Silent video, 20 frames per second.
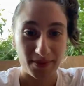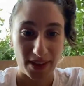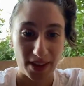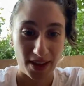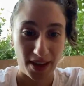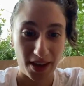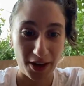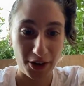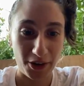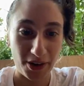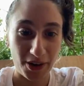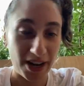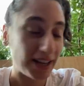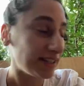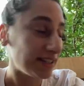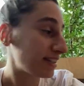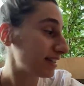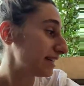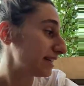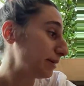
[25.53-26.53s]
Can you guys
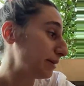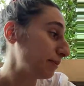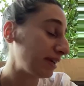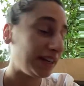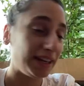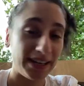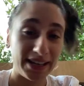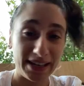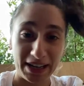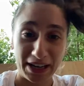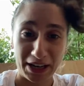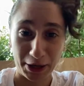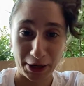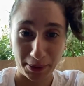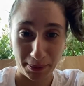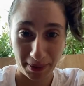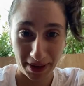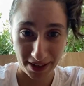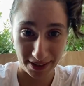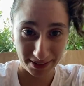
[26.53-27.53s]
see me and hear
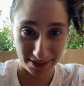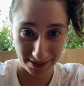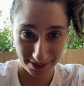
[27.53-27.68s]
me?